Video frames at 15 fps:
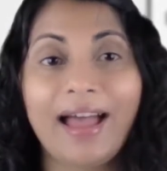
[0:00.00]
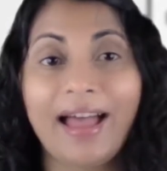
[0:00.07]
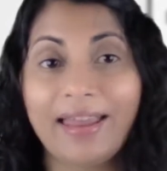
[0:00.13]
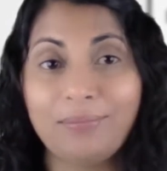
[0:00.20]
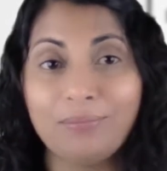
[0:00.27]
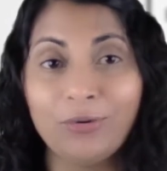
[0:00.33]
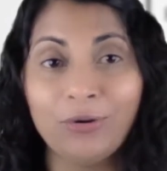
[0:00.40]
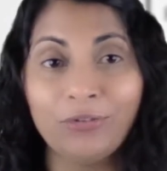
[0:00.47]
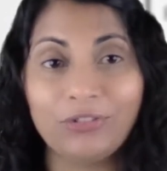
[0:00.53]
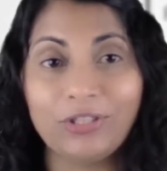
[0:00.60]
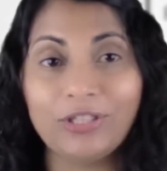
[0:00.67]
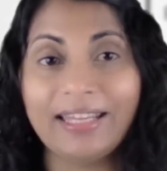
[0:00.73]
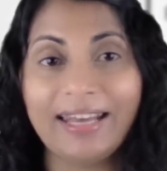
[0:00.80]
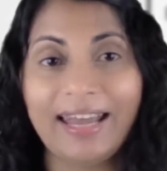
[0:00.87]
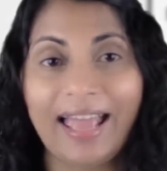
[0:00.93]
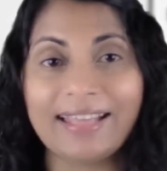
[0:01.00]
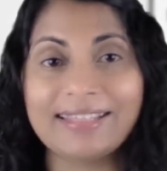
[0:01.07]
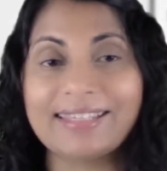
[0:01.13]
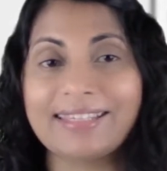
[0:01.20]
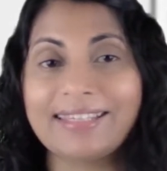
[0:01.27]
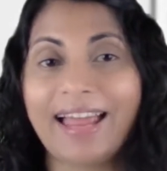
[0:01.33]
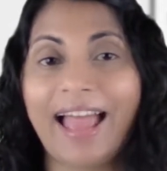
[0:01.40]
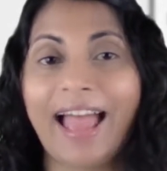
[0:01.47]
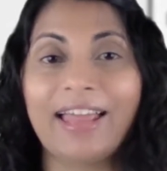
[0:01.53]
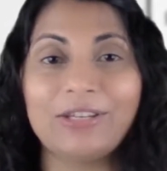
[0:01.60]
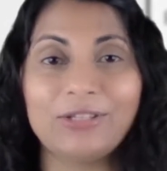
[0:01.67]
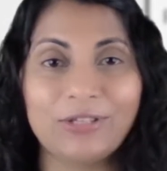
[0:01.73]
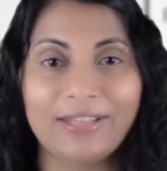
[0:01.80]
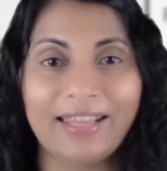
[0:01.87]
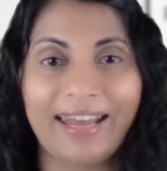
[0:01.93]
and move to the next
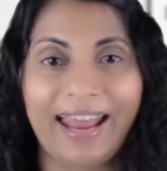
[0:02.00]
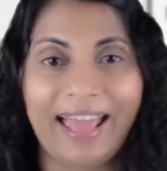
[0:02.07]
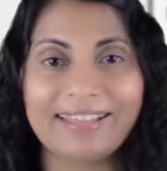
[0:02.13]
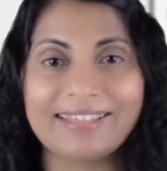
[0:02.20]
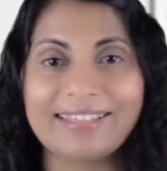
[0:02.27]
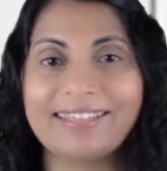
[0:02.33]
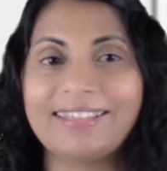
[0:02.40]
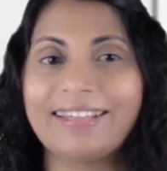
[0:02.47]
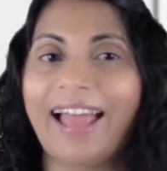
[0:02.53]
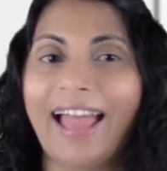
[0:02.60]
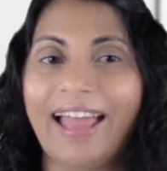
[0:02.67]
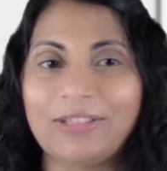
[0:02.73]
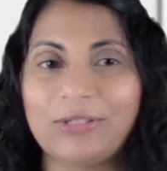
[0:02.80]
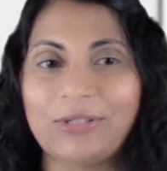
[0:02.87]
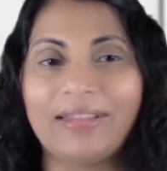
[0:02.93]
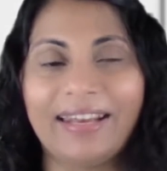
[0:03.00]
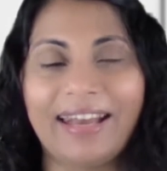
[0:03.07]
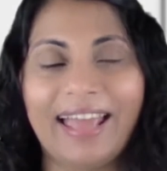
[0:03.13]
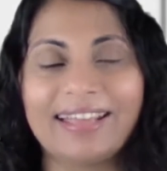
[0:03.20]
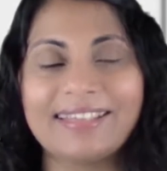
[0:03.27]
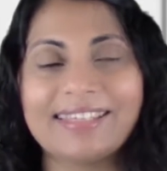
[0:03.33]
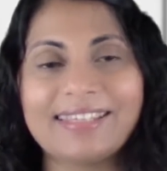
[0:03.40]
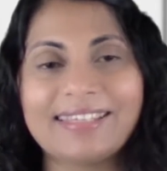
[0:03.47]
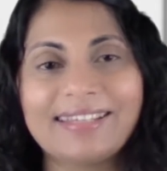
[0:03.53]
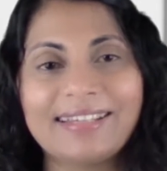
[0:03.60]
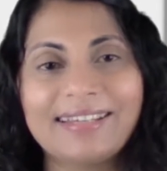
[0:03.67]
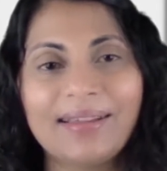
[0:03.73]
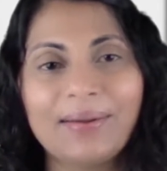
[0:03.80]
and to the next and to the next.